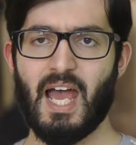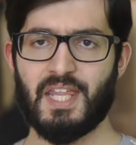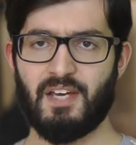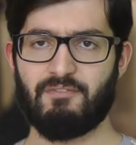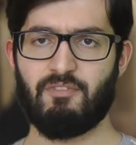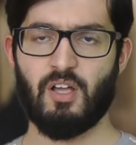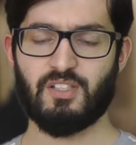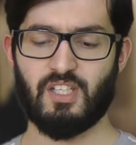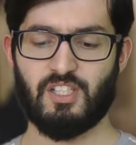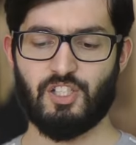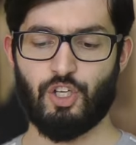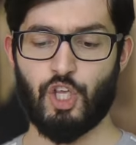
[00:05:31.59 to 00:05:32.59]
and that France
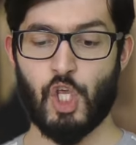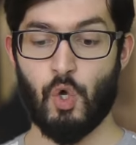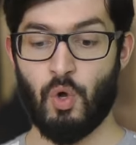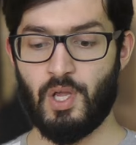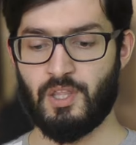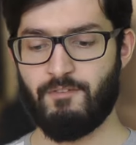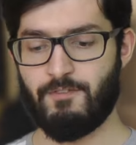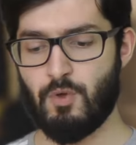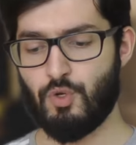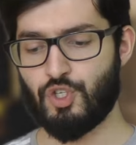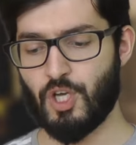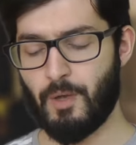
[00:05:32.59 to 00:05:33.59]
is secure in the
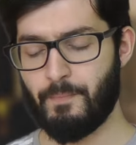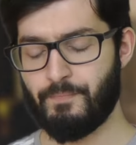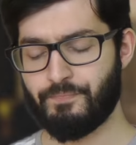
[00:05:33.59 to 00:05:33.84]
future.